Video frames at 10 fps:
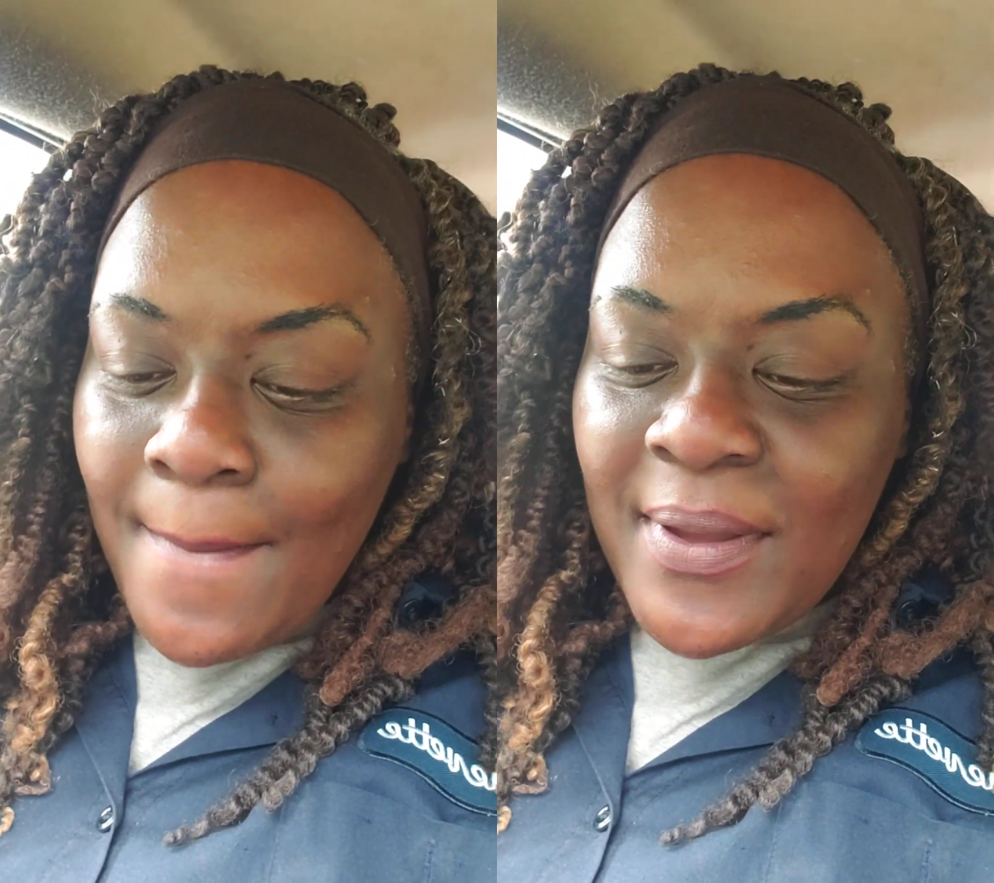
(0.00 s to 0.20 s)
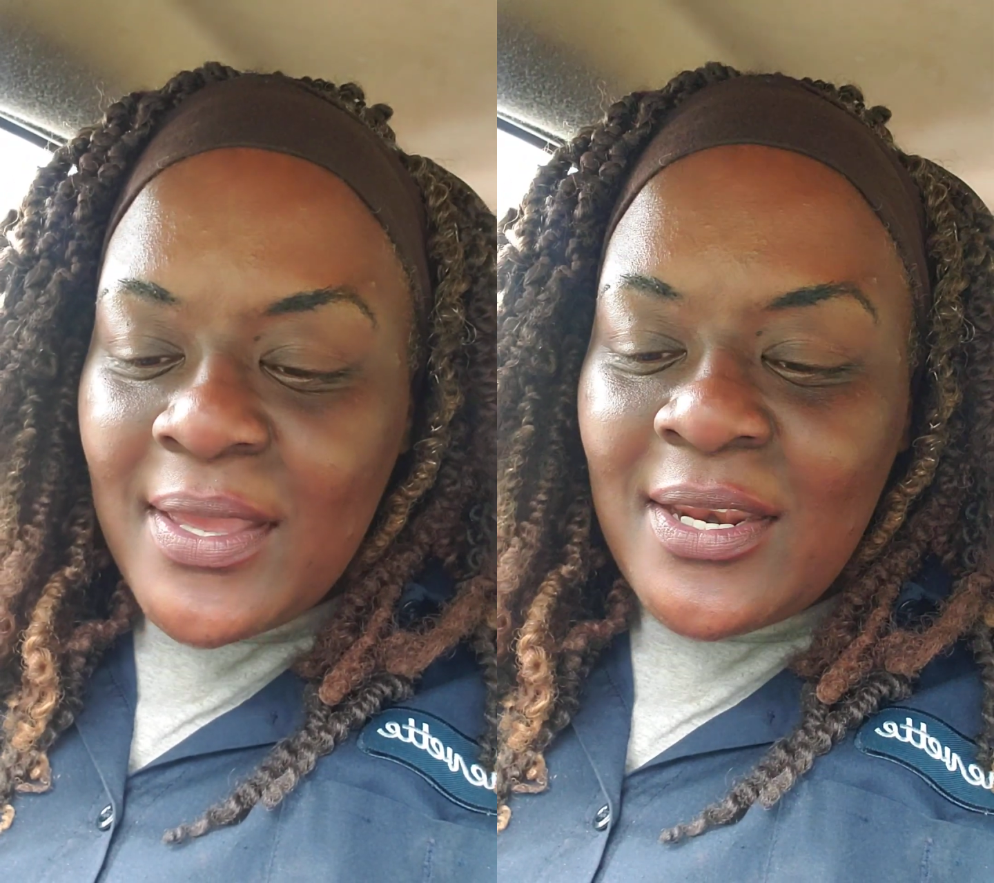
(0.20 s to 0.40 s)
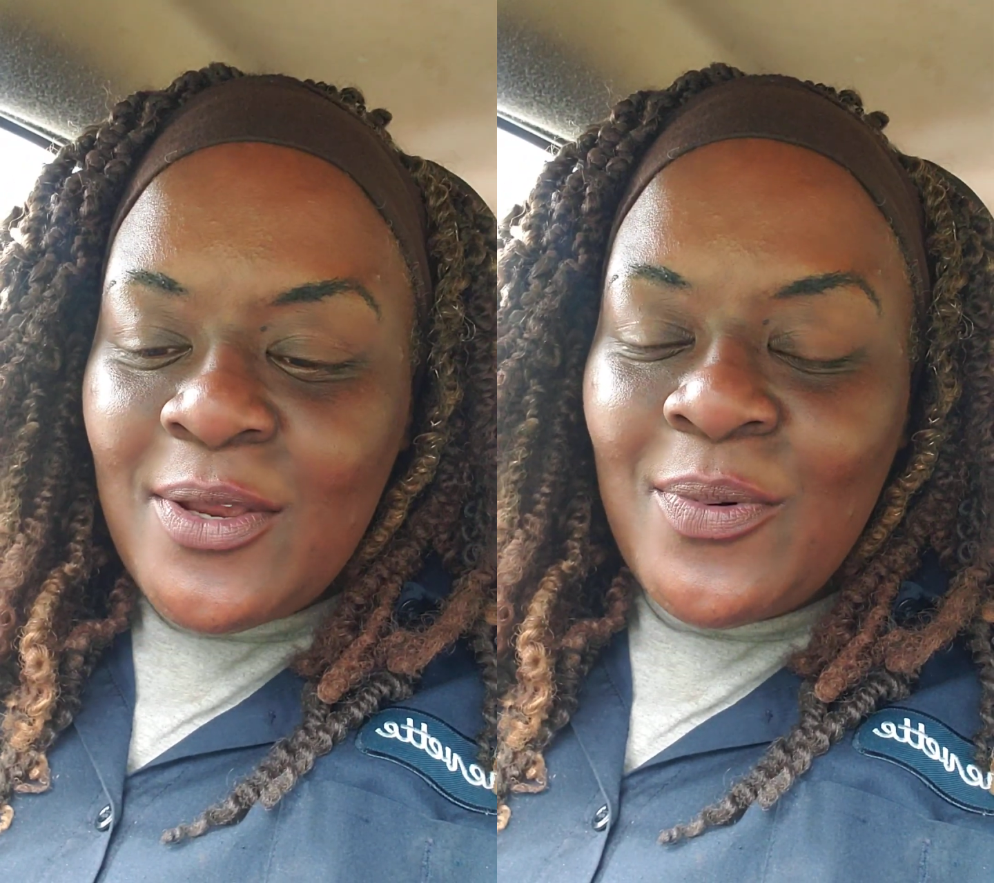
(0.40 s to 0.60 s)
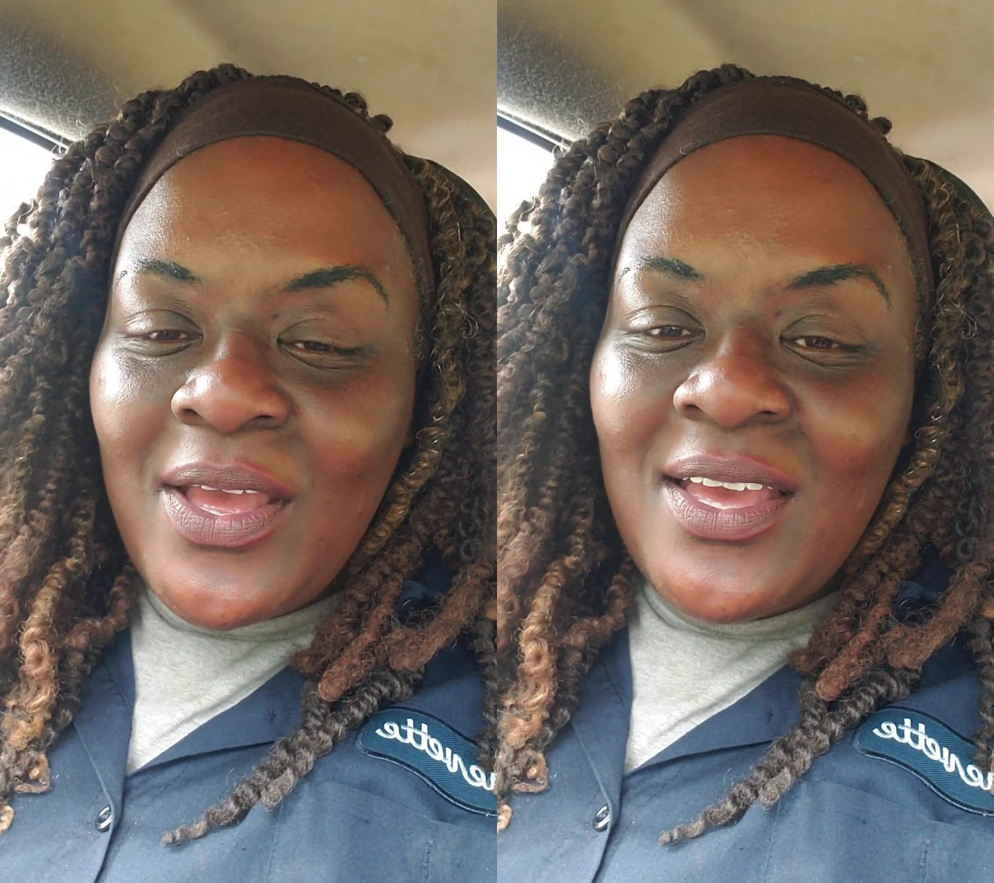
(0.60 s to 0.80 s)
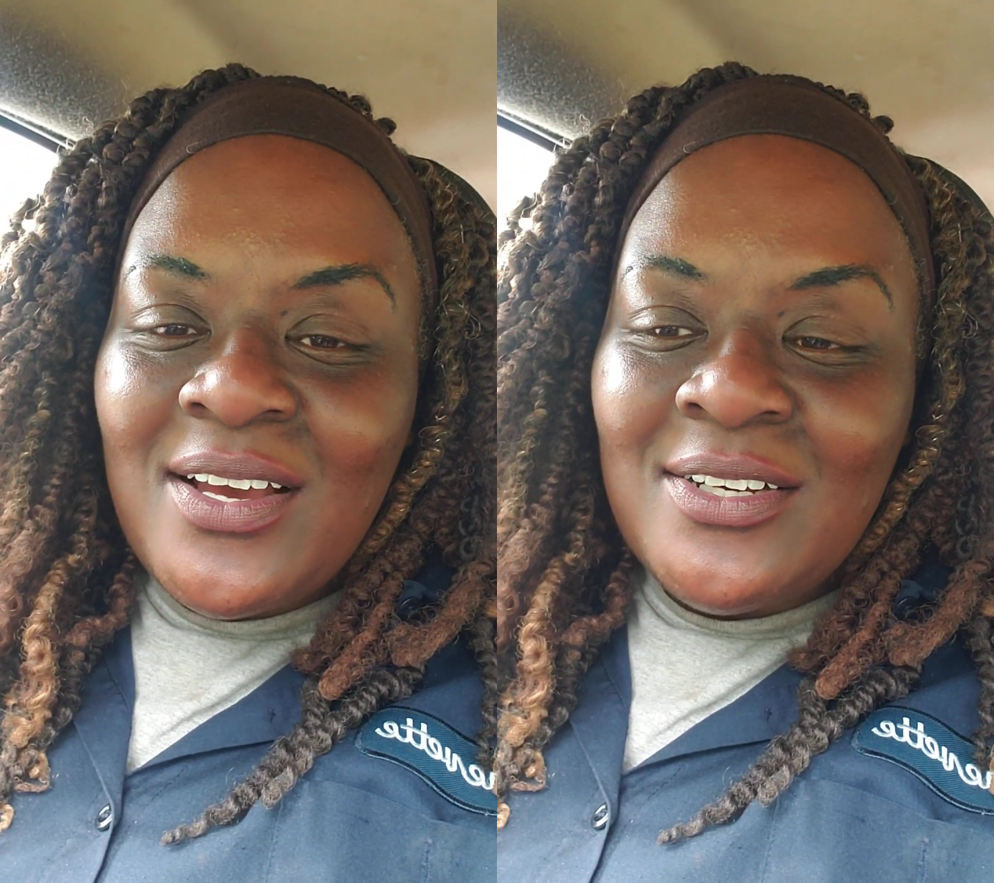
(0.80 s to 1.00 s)
but
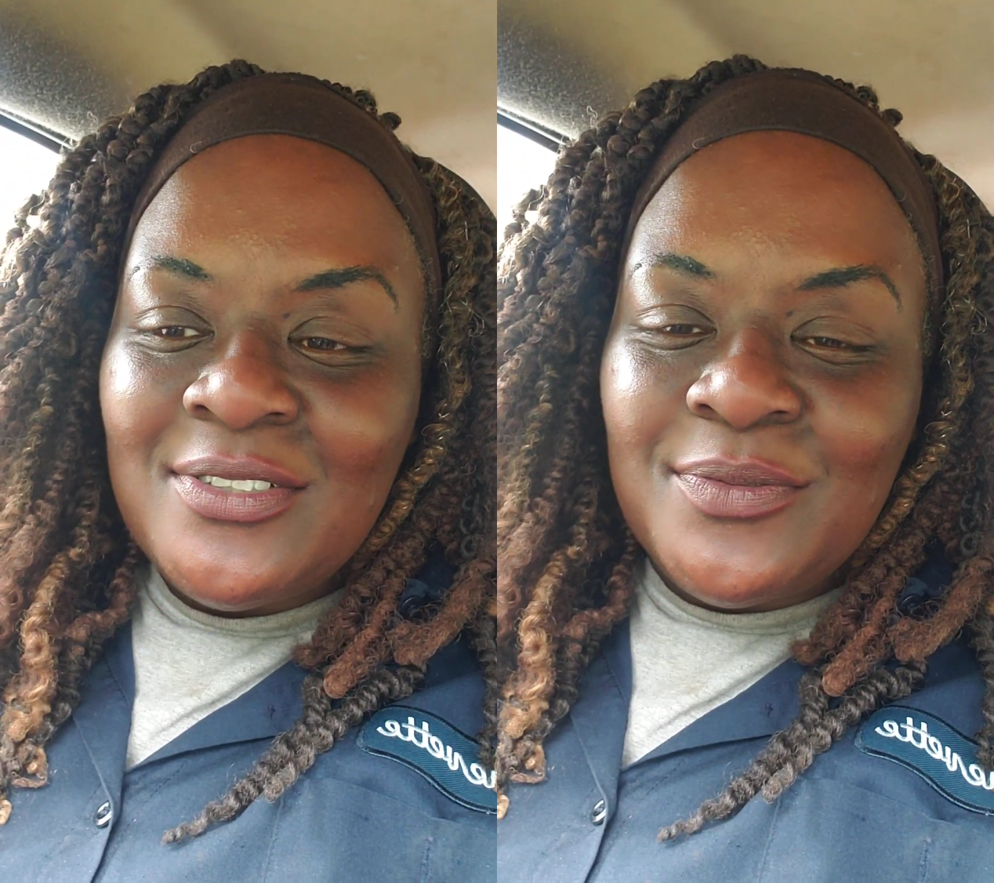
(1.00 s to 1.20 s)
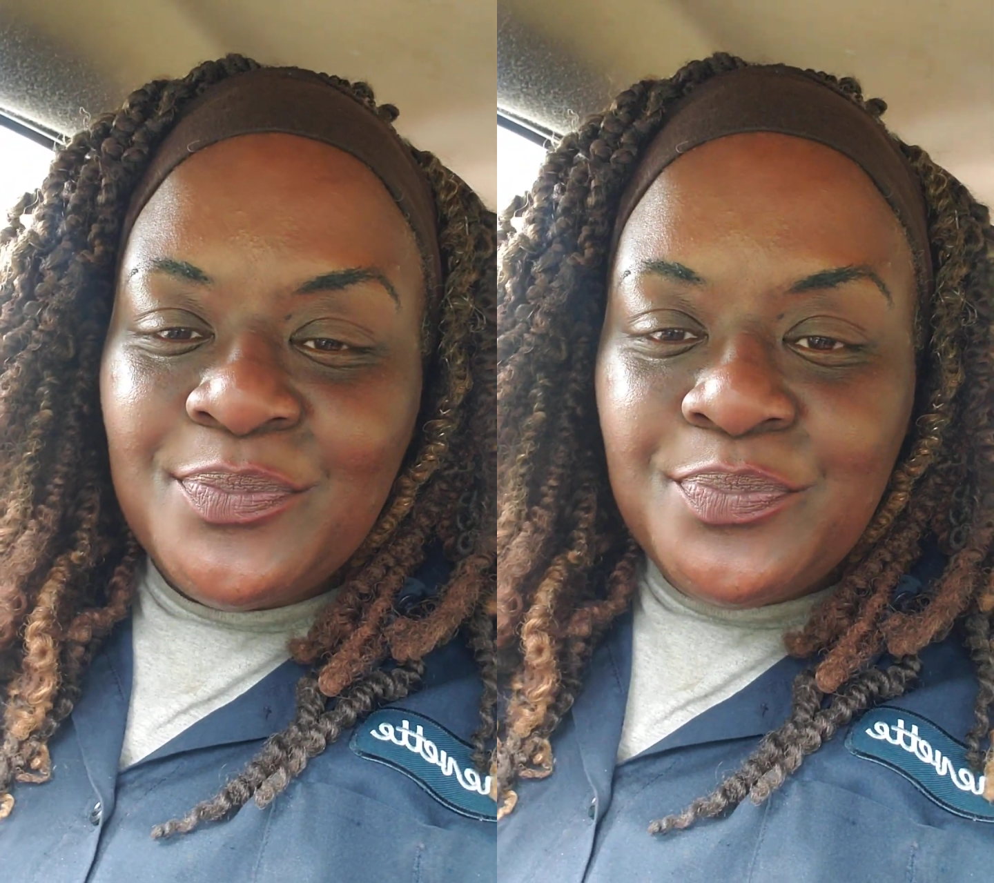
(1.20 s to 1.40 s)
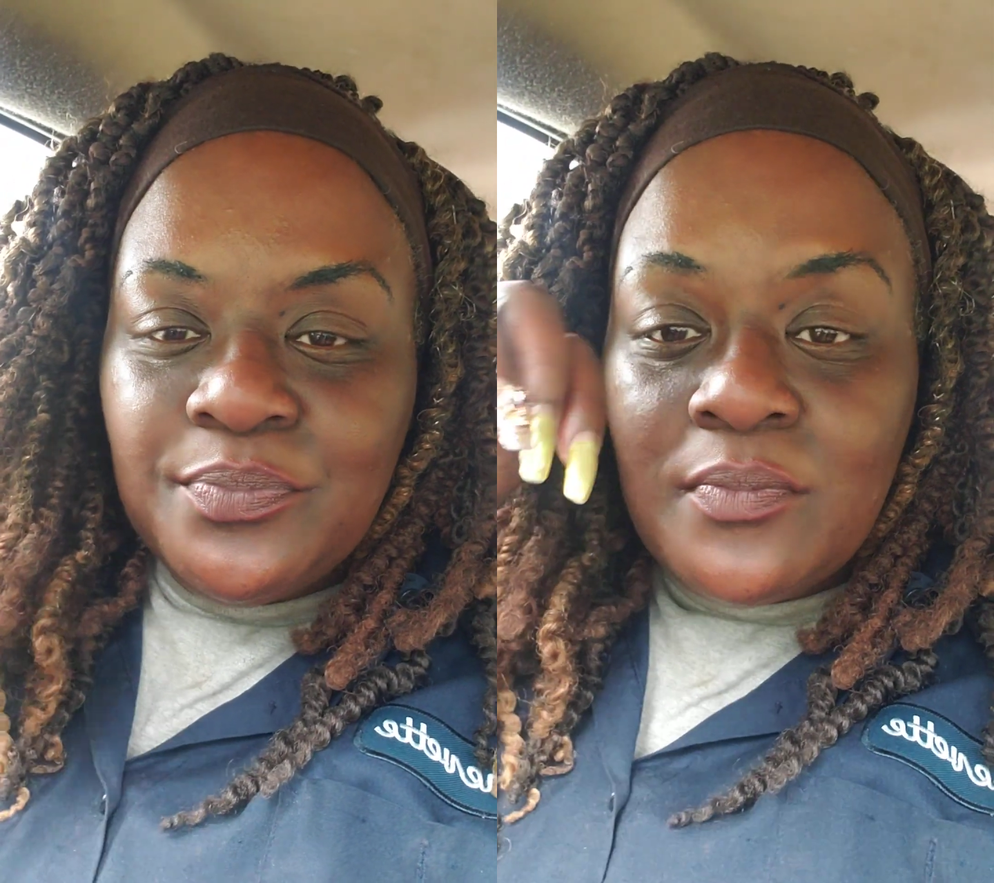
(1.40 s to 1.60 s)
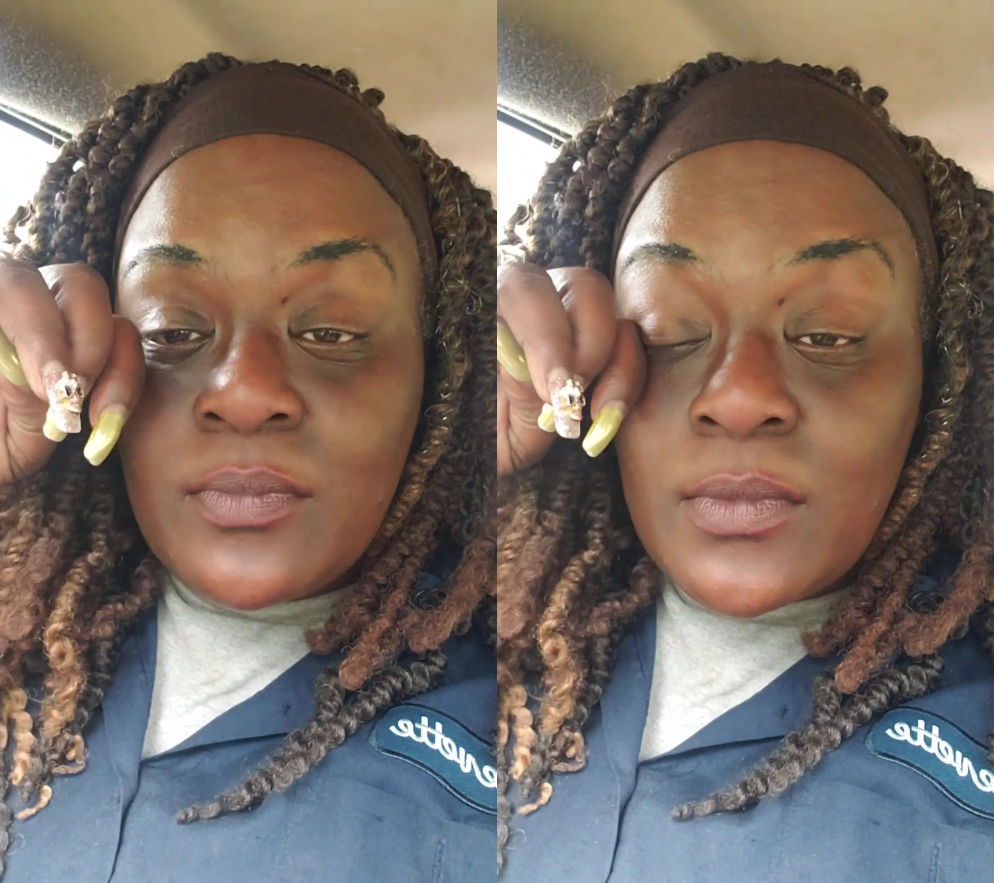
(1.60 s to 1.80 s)
anyway um